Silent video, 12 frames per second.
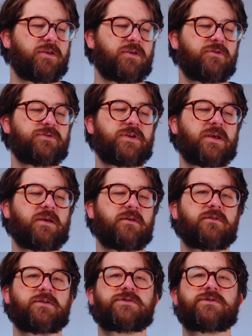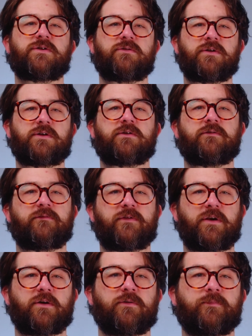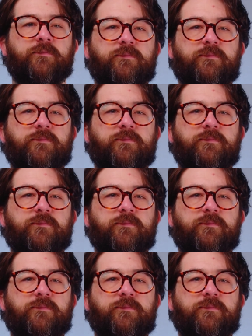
using the student view.